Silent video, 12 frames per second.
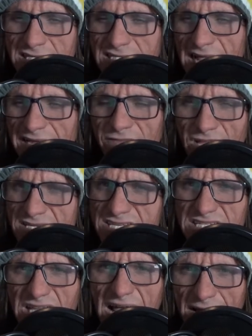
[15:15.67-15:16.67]
It's kind of like
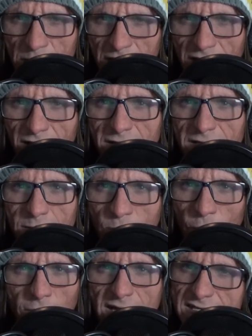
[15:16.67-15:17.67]
Slimer,
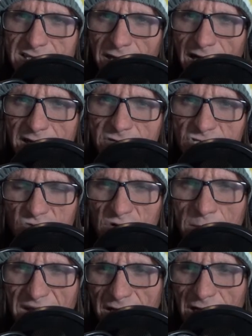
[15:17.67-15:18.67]
more or less. They're kind of just
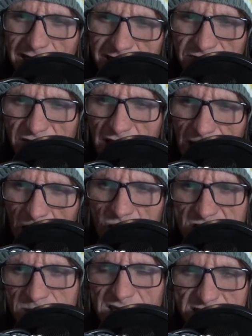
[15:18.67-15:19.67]
ripping off uh,
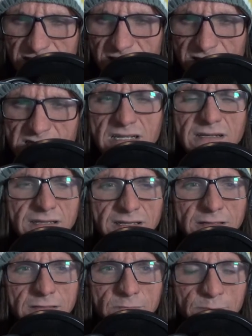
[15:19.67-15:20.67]
Ghostbusters,
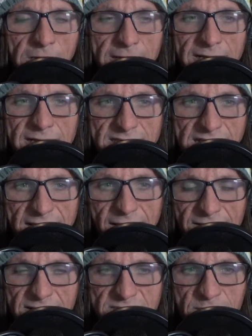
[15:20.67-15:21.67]
but it's kind of
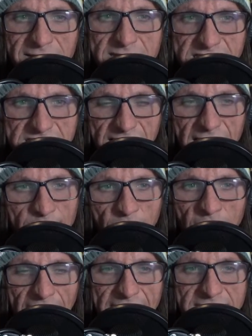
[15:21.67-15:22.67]
like this big
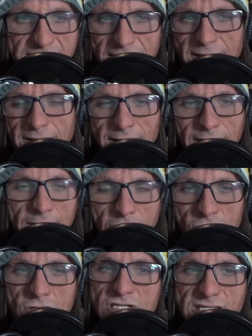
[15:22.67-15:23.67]
Slimer esque
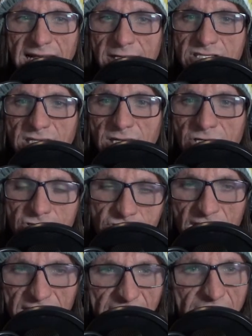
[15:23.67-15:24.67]
ghost that's
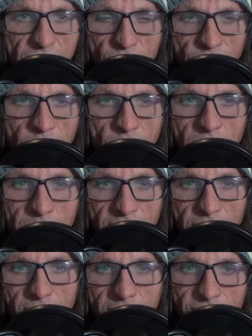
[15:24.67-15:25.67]
shaking the room
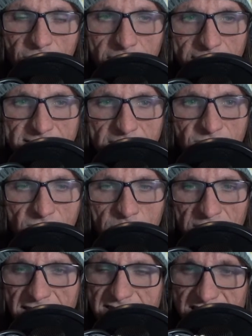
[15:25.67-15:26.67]
and fucking stuff up.
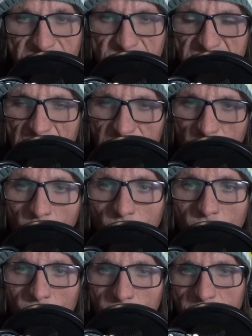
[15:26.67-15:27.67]
And it seems like the
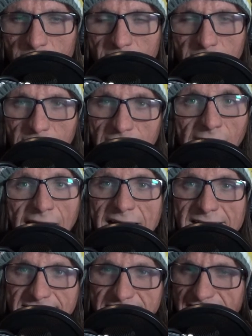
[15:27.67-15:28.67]
whole
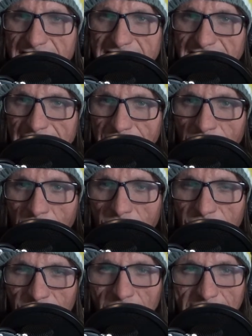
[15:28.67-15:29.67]
class sees it and they're all
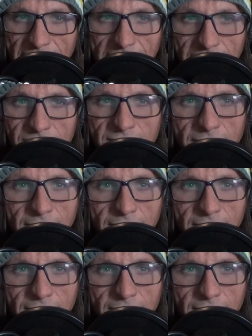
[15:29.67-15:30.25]
freaking out.